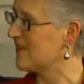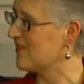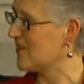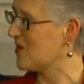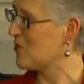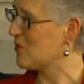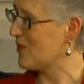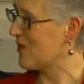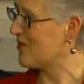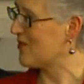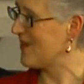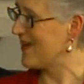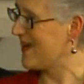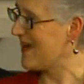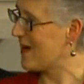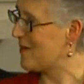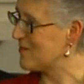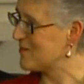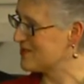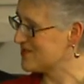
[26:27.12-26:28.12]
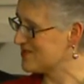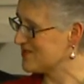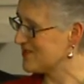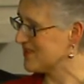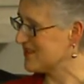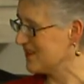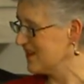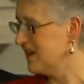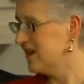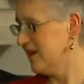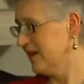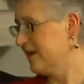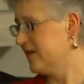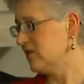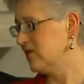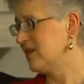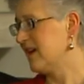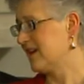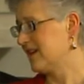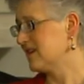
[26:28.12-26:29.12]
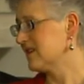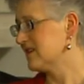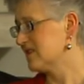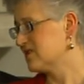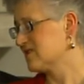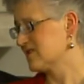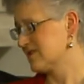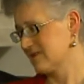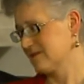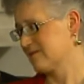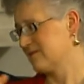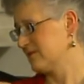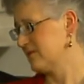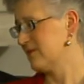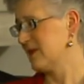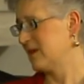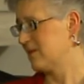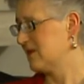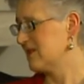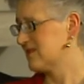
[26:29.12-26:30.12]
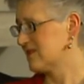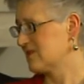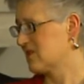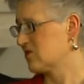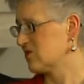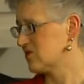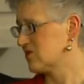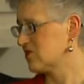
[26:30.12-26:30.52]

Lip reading: and they happen to, you're not going to just maybe start